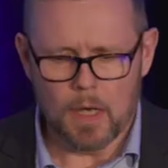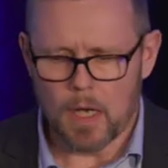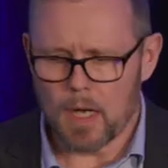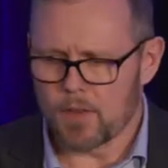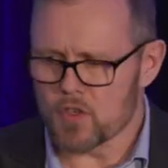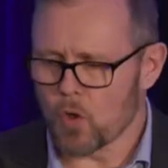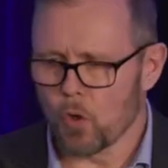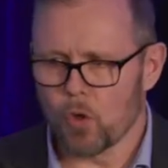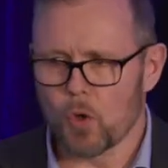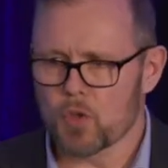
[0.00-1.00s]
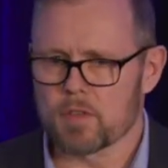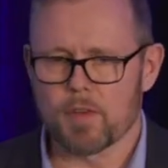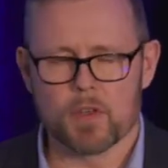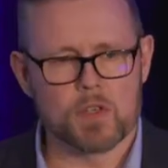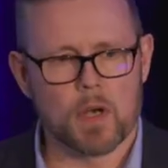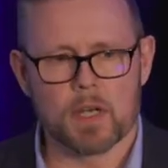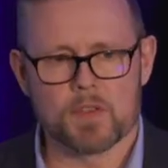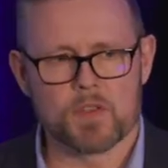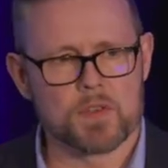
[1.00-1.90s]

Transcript: Uh, and there's a whole host of other targets.